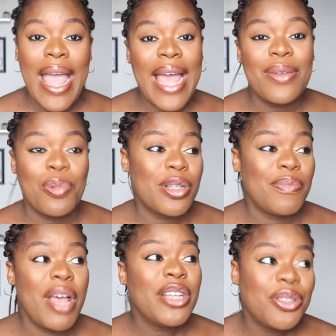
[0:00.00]
head
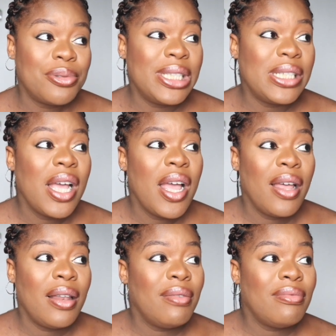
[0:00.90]
was measuring,
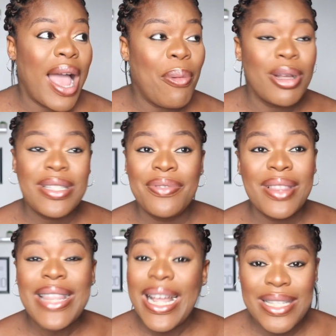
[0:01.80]
I was
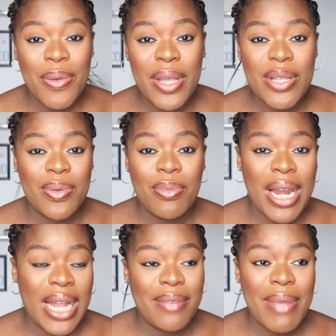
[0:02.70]
even thirty weeks
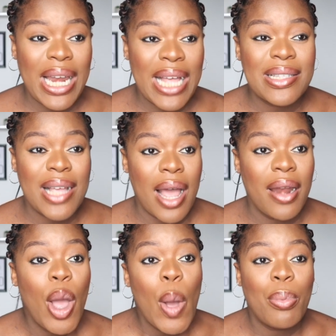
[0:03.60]
when I did my last
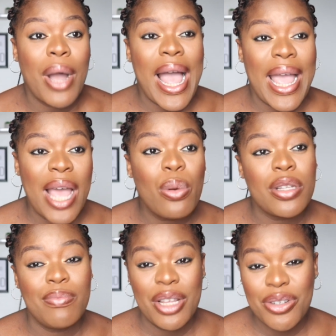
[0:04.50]
scan, but her head
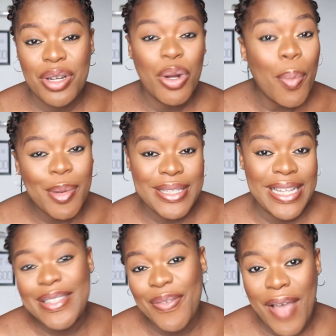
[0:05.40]
was measuring almost
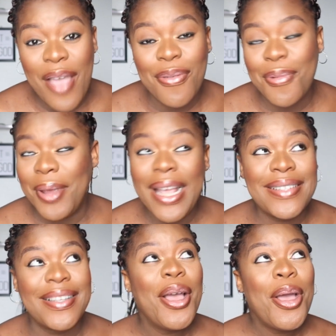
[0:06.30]
thirty-five
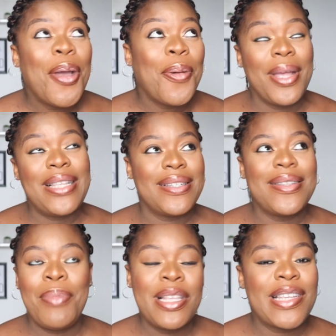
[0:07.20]
weeks, which is
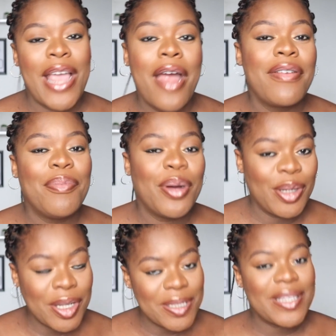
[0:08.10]
a bit scary,
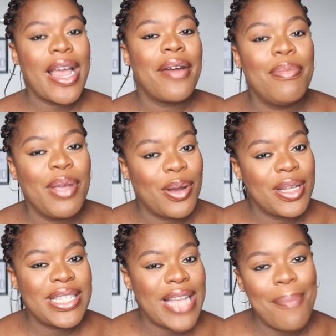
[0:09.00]
but not too scary
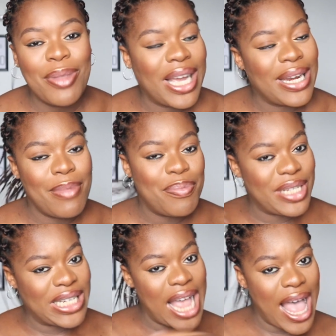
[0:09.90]
because I'm not gonna be
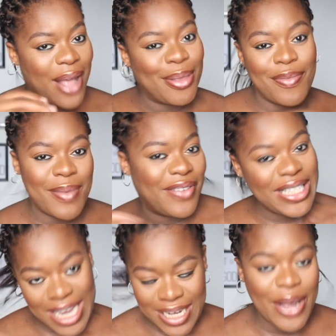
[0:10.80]
pushing her out of my
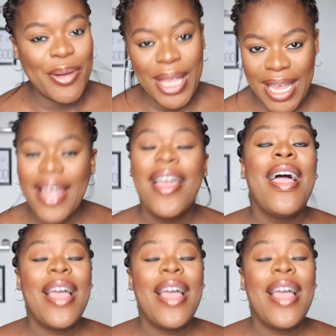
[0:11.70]
vagina, okay?